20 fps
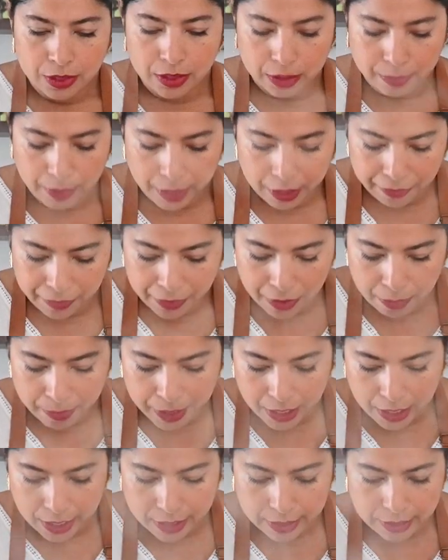So it's been a few
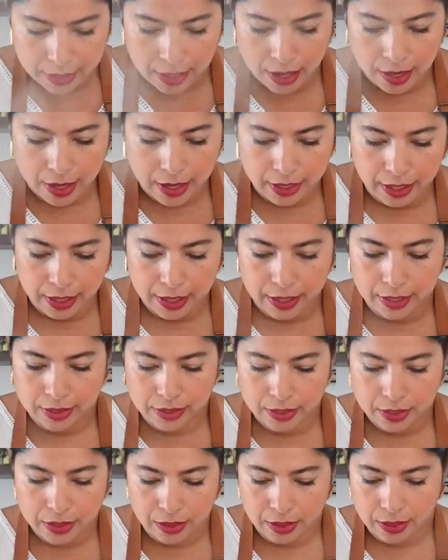minutes. The
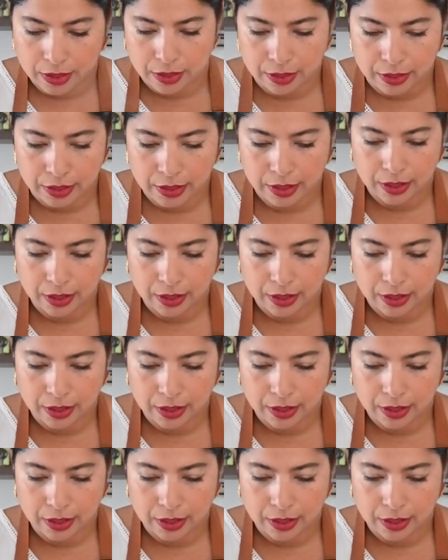onions are